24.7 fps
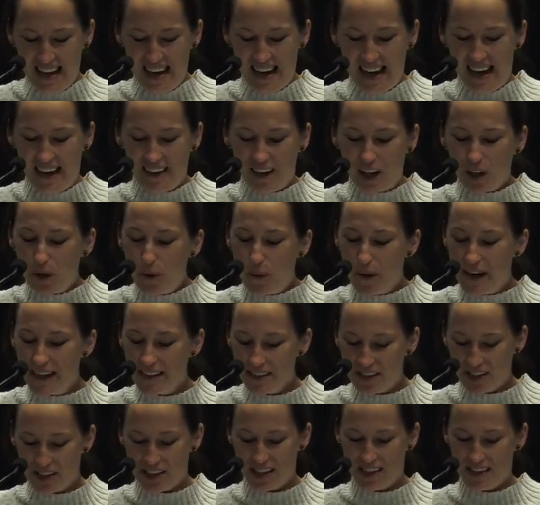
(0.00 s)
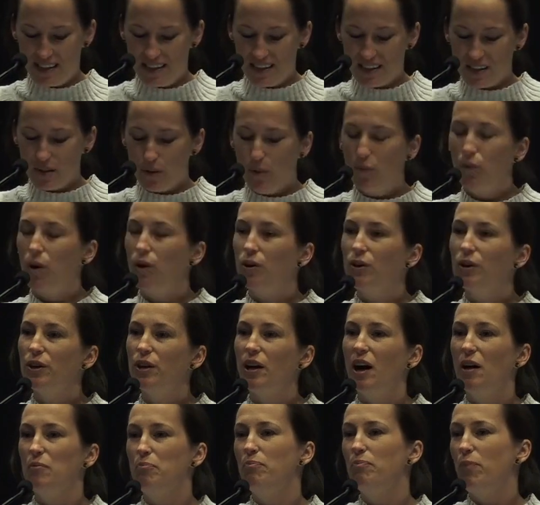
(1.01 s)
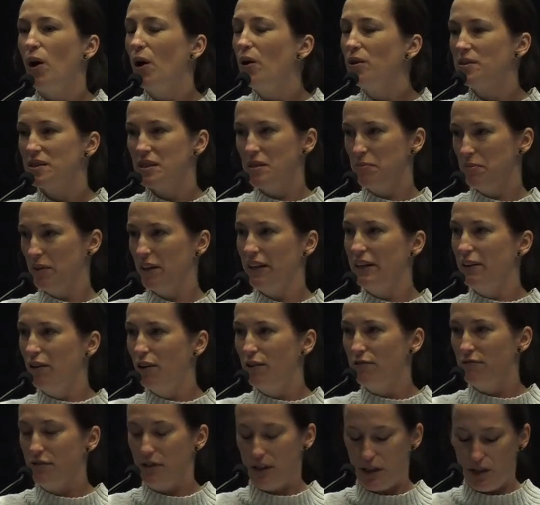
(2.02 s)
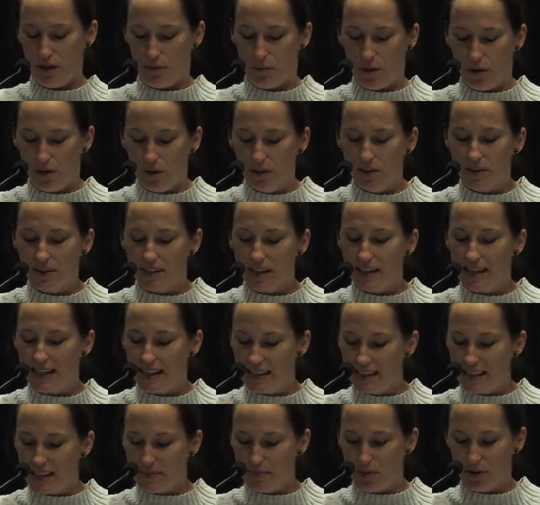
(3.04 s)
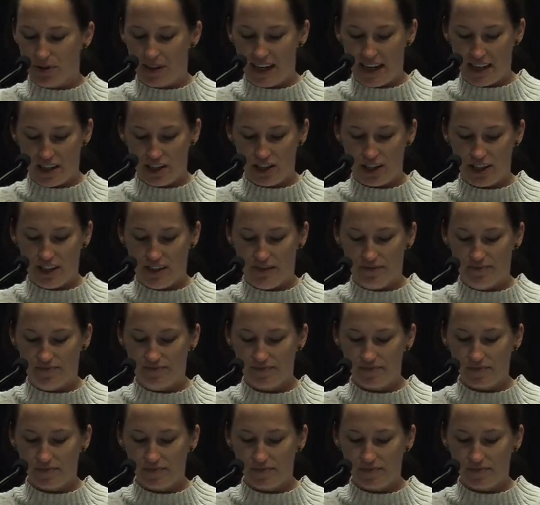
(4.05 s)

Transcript: and I questioned what could I possibly offer you all as an inspiration